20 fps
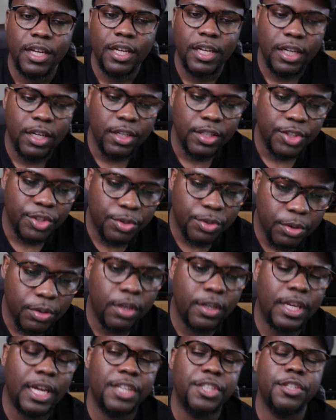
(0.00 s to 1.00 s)
stood
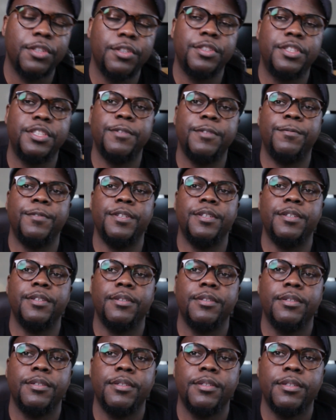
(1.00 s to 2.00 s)
on national TV,
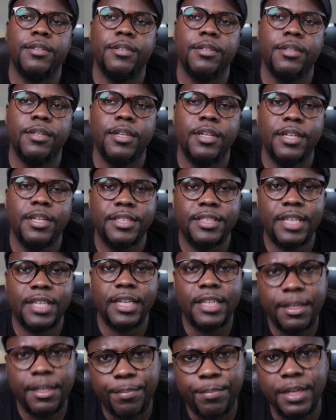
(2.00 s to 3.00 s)

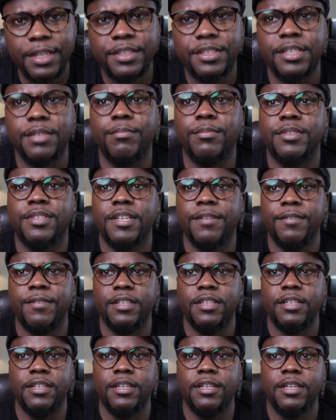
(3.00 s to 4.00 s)
started praising
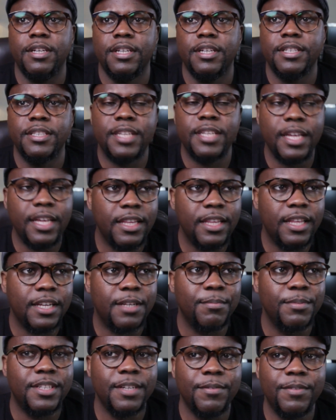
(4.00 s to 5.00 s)
Museveni, saying that
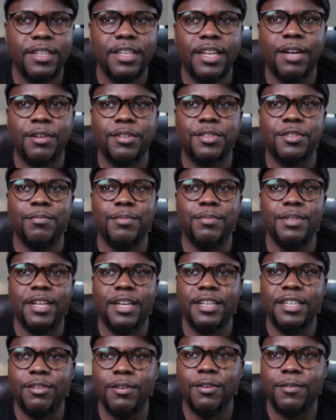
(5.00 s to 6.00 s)
Museveni now should be the
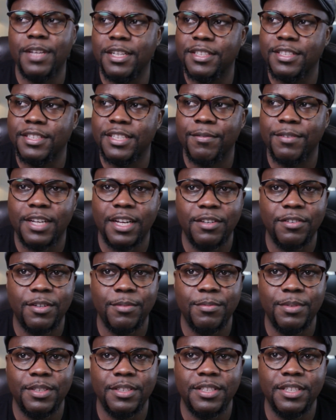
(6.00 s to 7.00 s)
leader of the East African
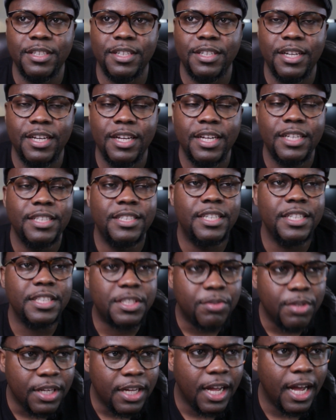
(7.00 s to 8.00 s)
community,
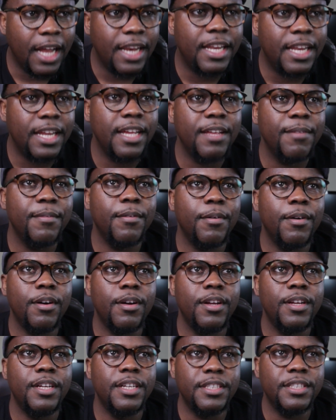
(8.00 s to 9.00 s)
disregarding
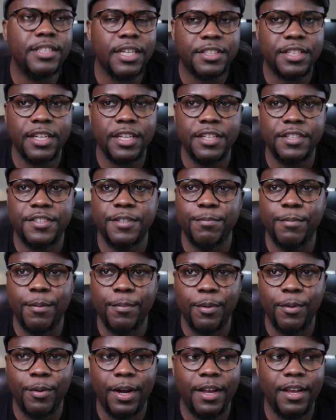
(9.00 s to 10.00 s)
His Excellency Bobby
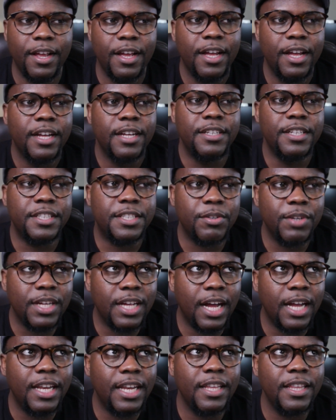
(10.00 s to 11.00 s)
Wine,
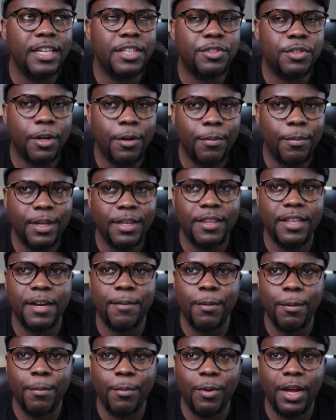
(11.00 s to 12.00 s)
disregarding the torment that
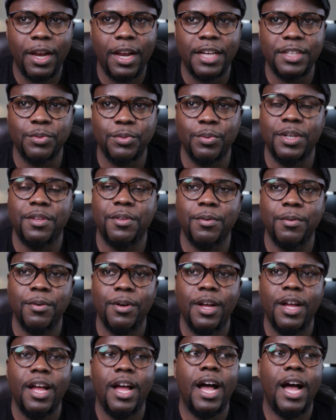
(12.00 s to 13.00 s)
Bobby Wine has went through,
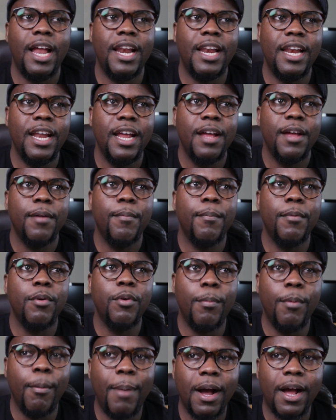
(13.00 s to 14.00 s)
and
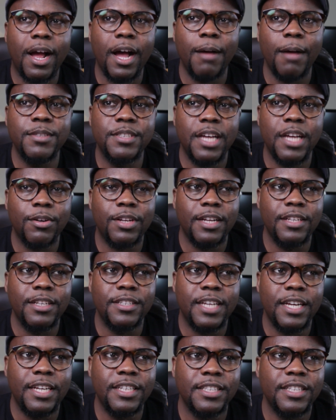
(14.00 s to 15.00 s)
Lumumba comes out and
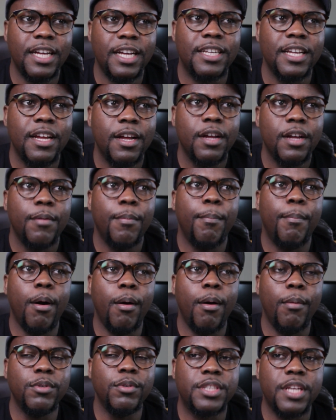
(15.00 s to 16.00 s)
says that
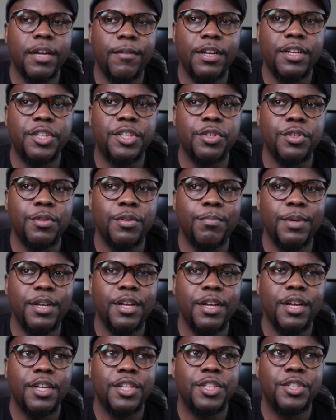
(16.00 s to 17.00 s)
Museveni
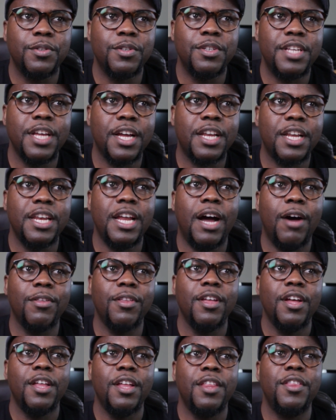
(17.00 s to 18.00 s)
should take now
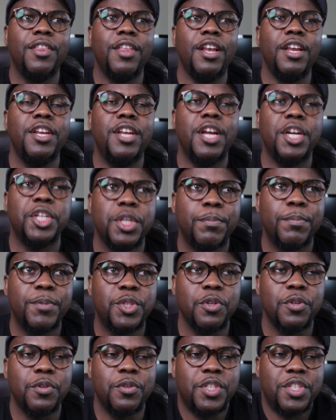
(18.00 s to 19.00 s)
the leadership,
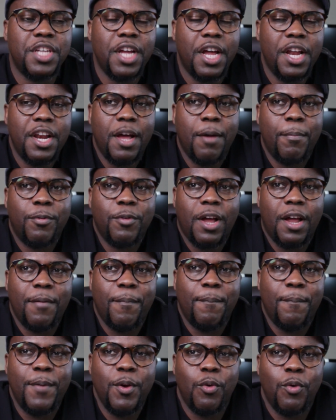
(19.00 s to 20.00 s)
should stand up
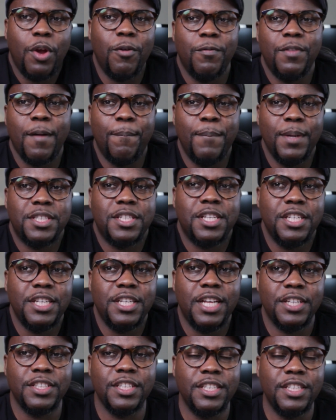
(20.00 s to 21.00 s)
and be one of the best
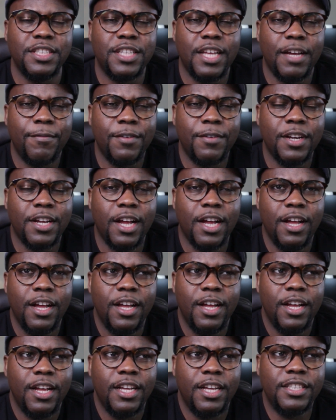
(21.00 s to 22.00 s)
leaders in East Africa.
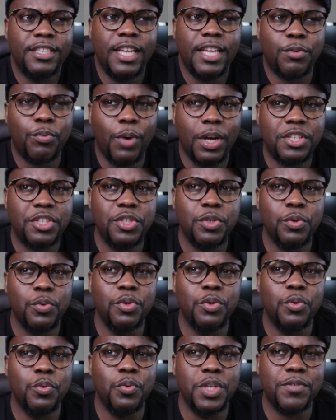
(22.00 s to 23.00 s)
Is that what you would
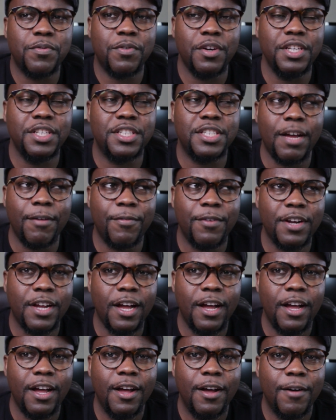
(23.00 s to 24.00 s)
wish for East Africa?
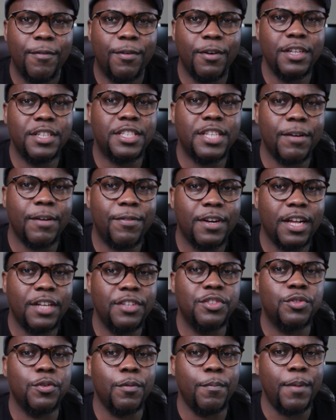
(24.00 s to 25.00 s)
For East Africans
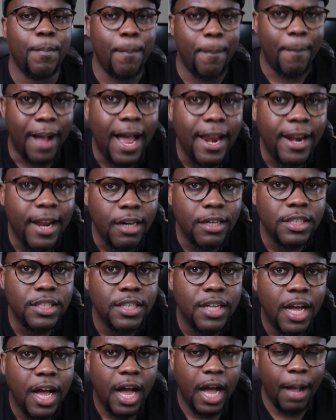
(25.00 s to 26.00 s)
to be murdered,
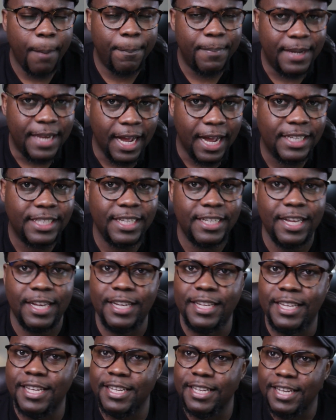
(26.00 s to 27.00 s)
abducted, and
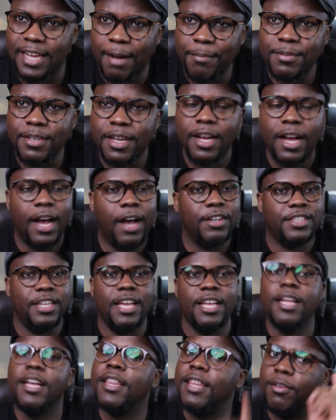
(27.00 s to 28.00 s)
kidnapped? I was
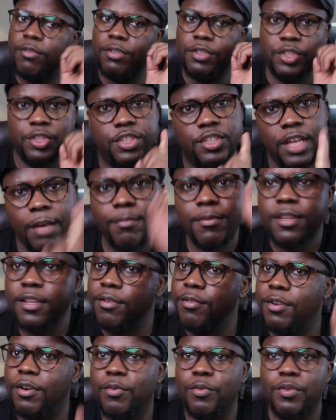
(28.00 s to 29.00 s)
like, there is something wrong with